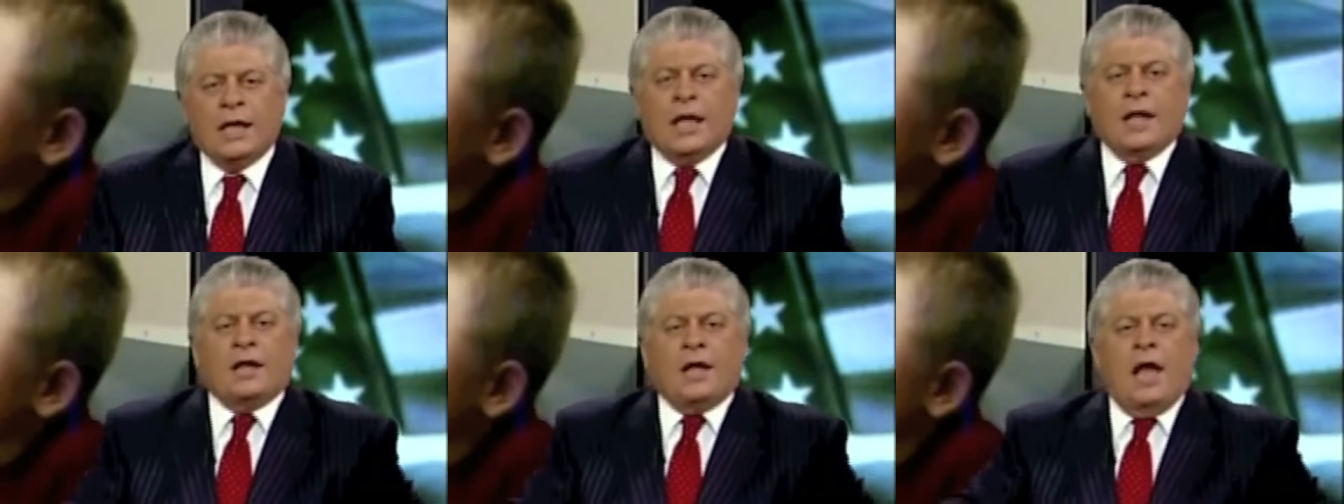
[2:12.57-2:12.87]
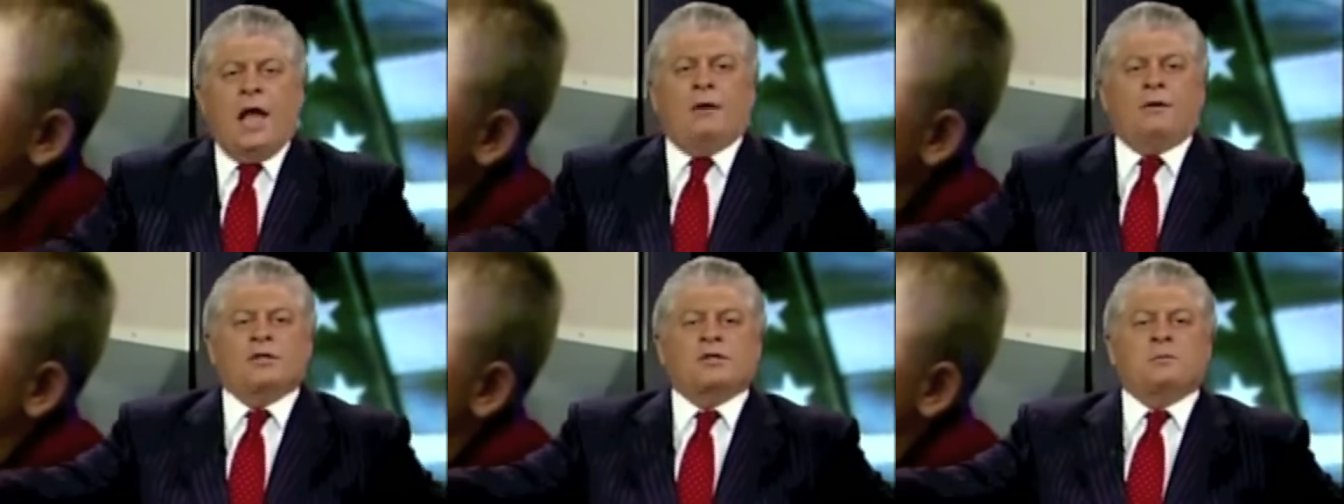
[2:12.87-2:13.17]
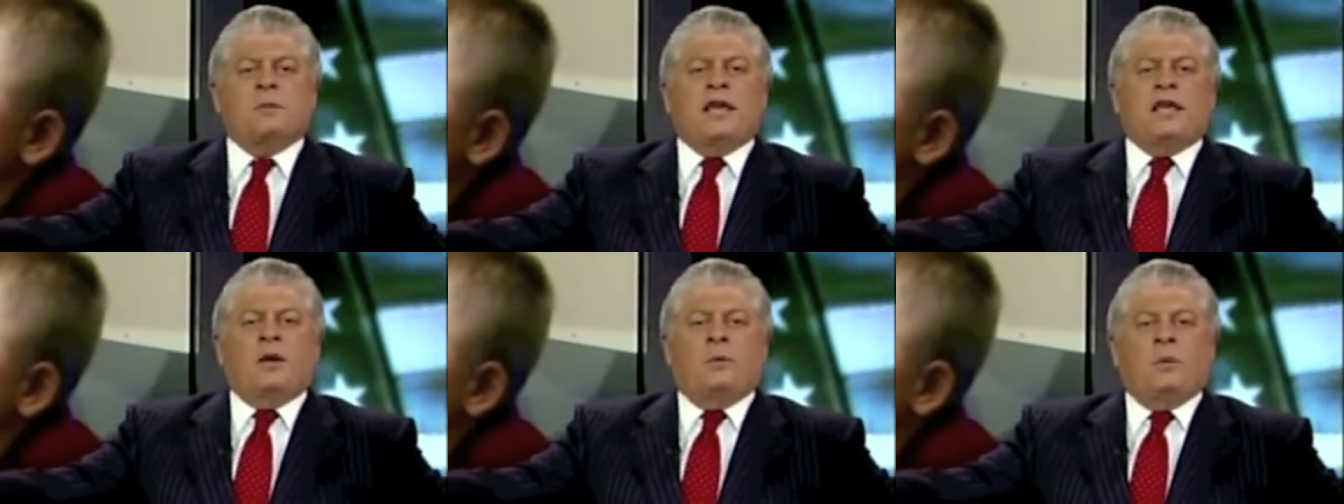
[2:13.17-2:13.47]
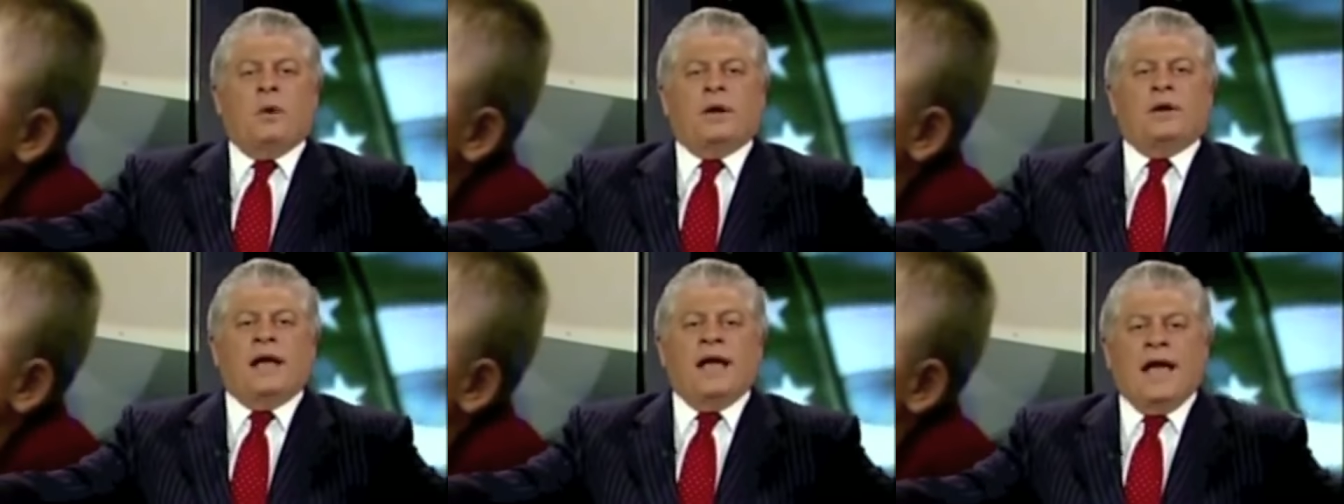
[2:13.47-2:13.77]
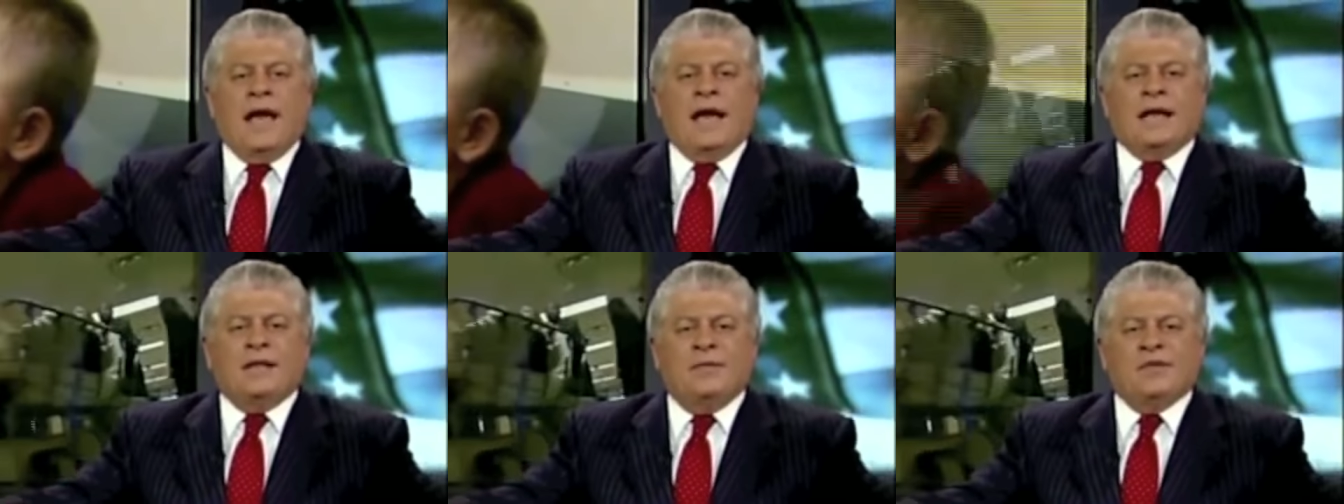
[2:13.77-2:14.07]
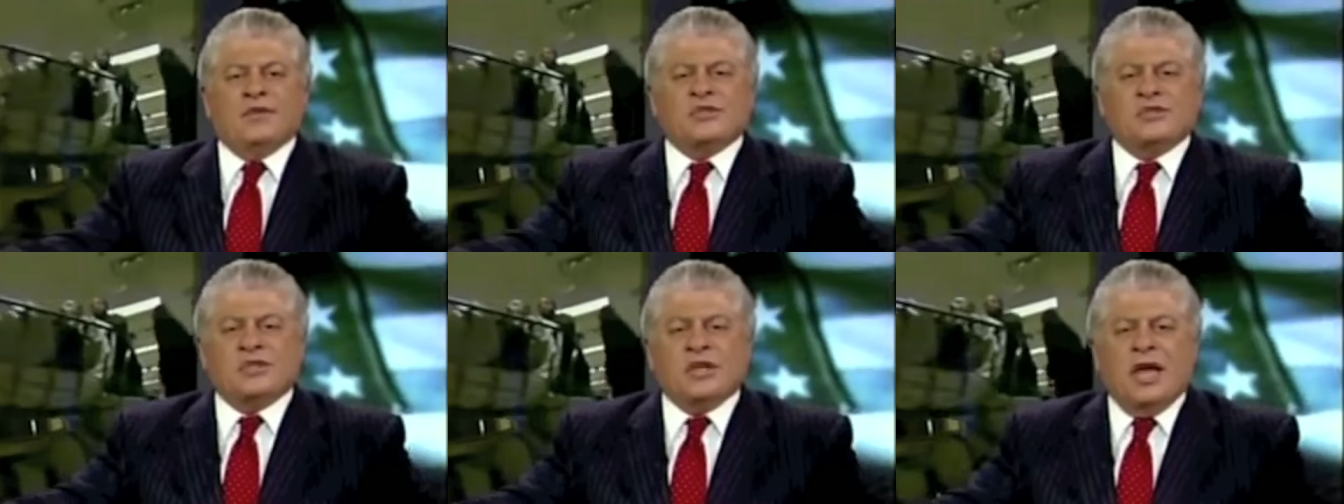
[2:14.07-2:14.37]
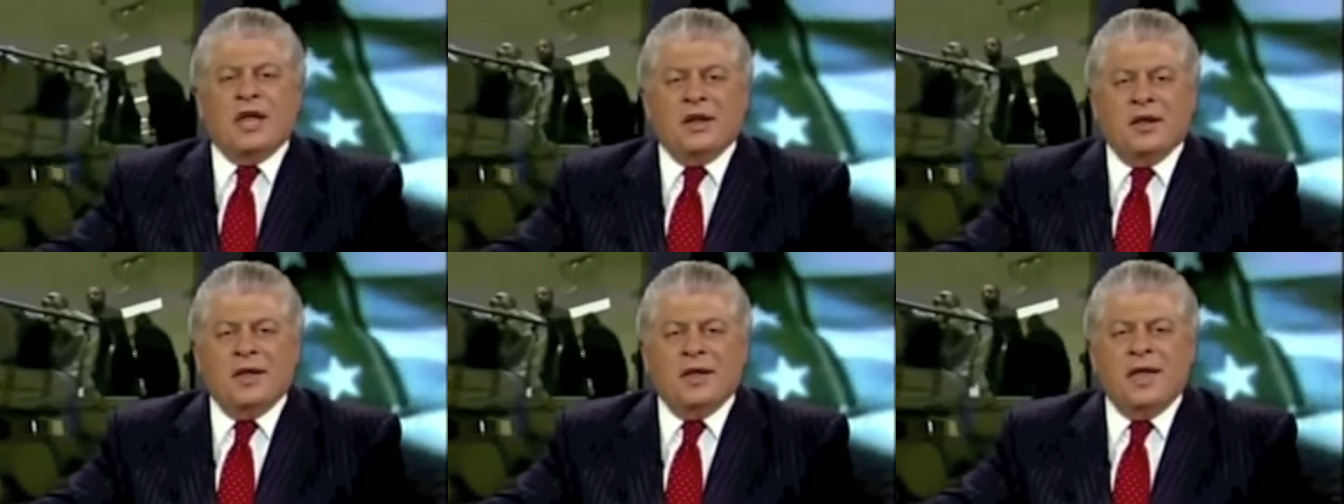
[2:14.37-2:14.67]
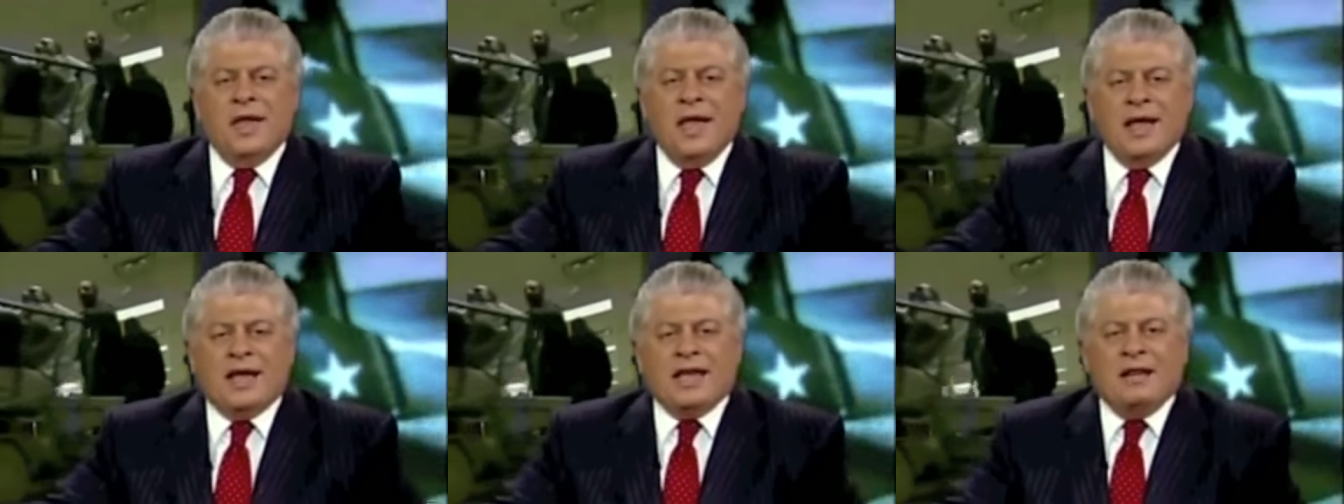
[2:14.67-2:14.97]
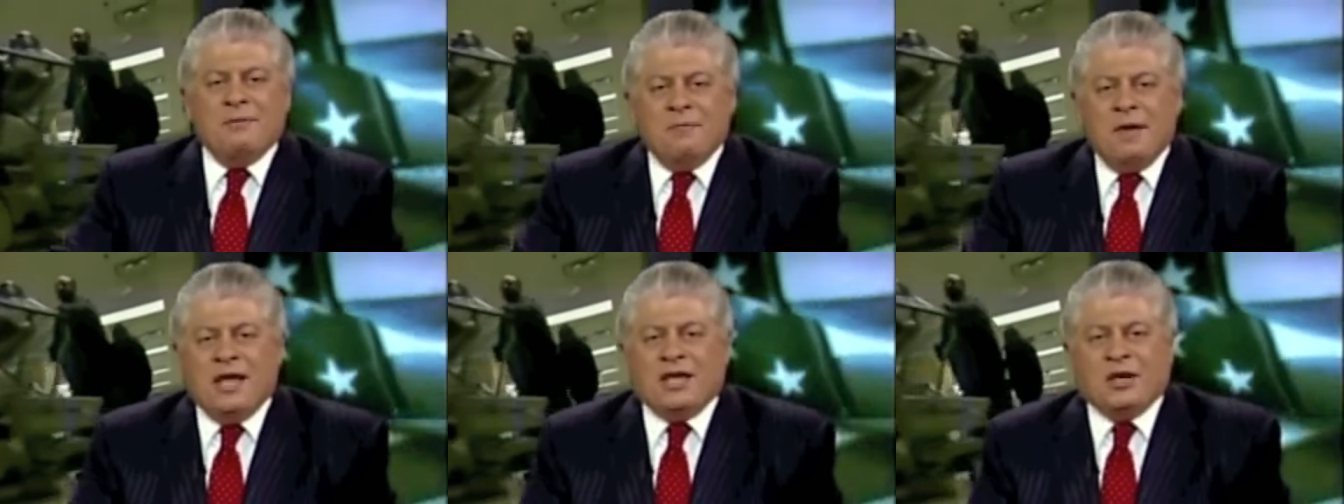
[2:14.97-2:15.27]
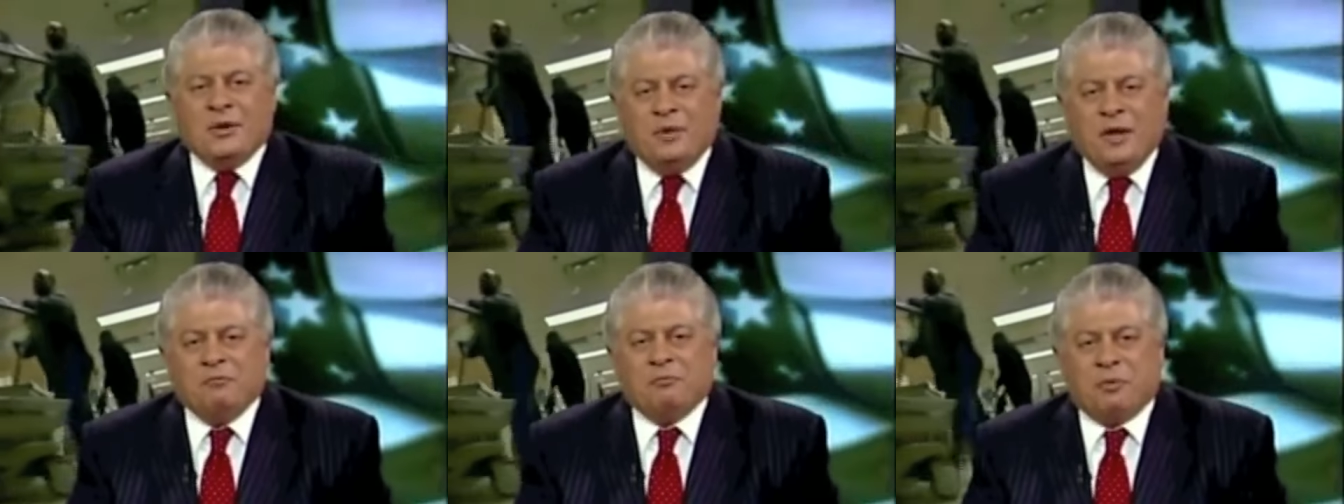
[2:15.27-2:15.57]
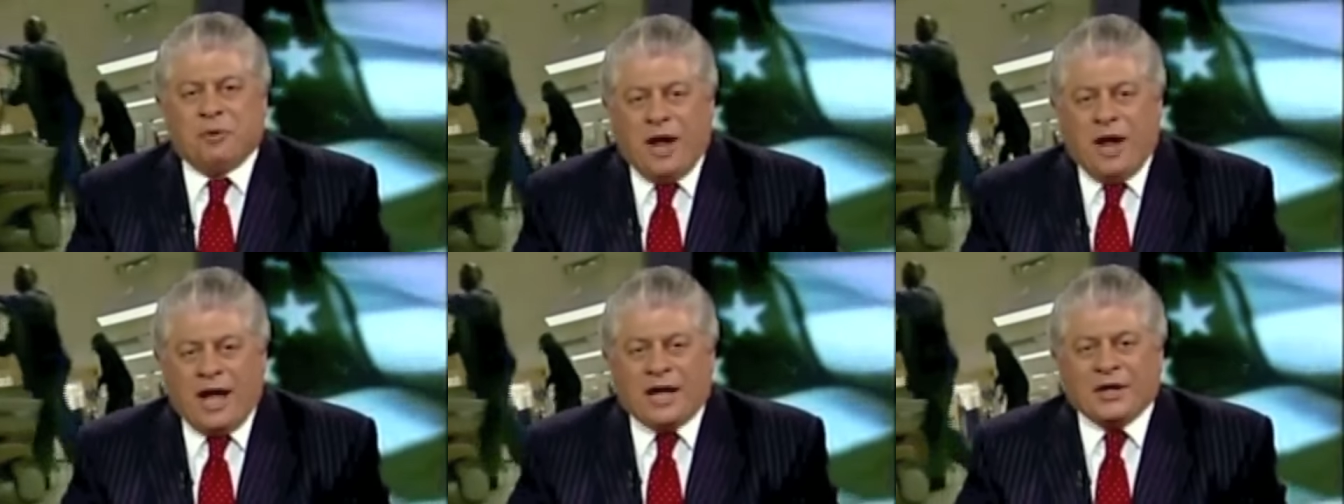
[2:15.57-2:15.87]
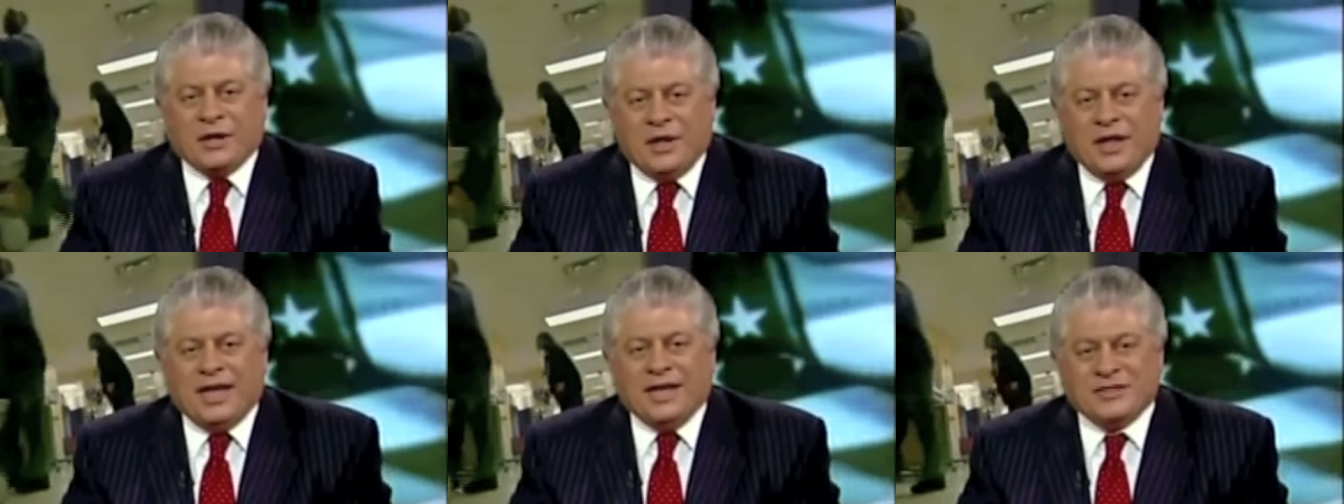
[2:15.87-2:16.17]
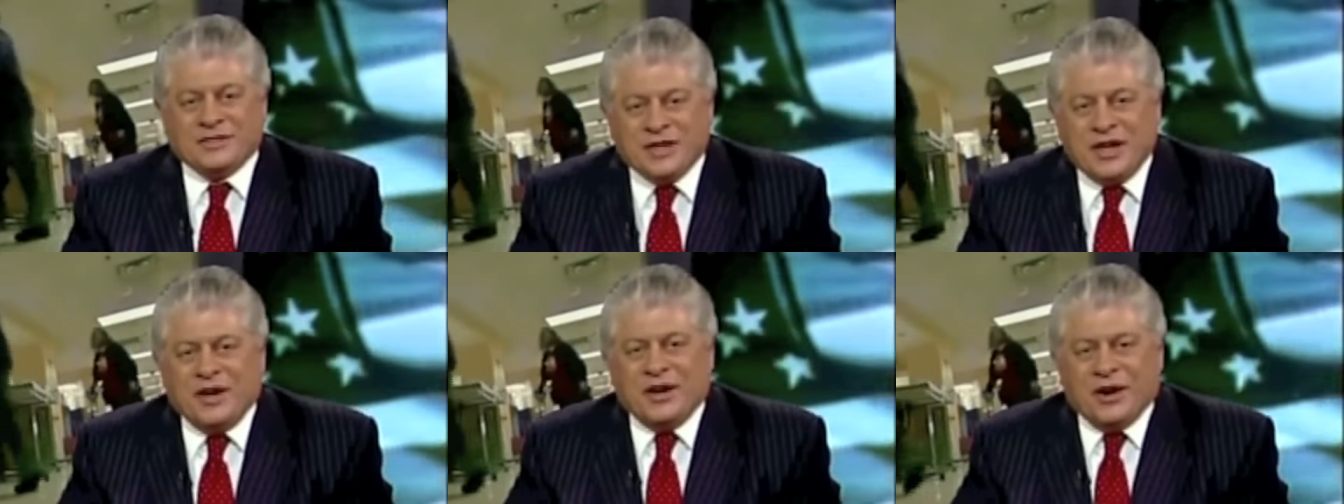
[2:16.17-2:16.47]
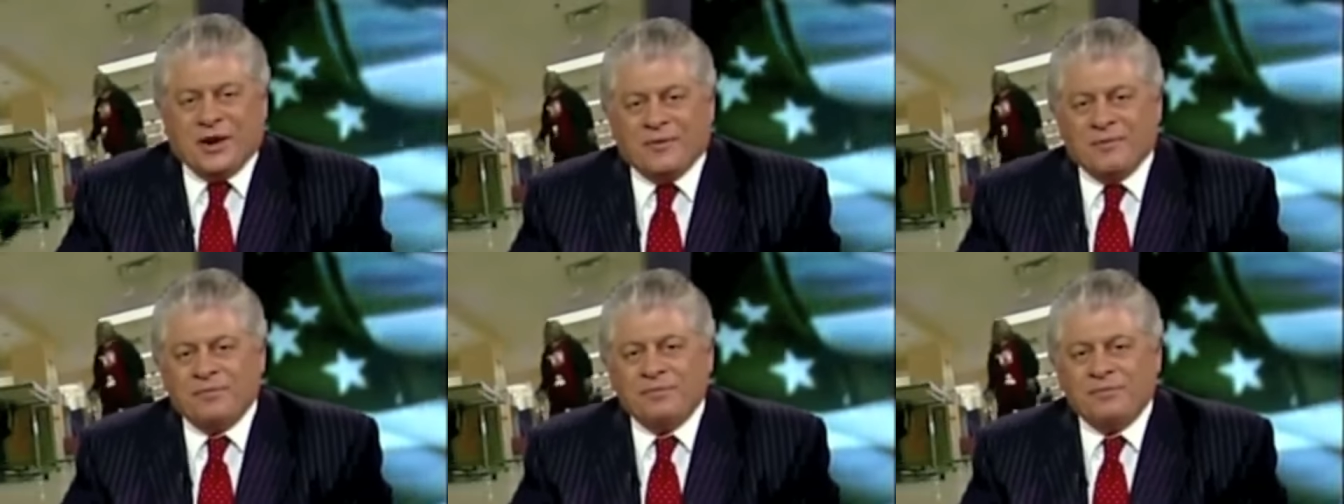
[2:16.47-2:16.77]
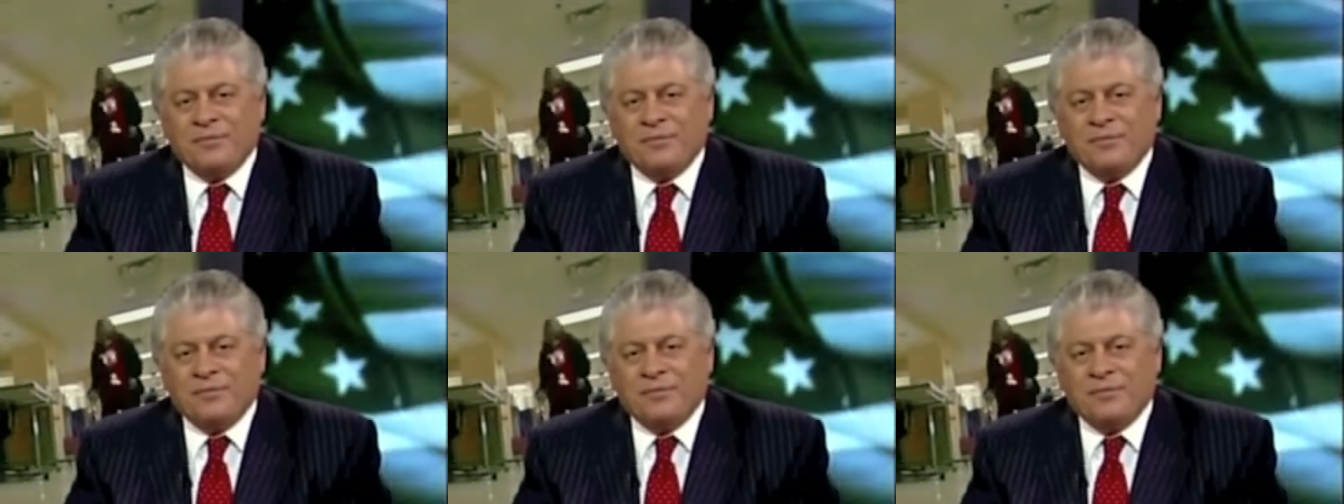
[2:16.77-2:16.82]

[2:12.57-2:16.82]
Can Congress make you wear a hat in the sun? Can it make you eat broccoli at dinner?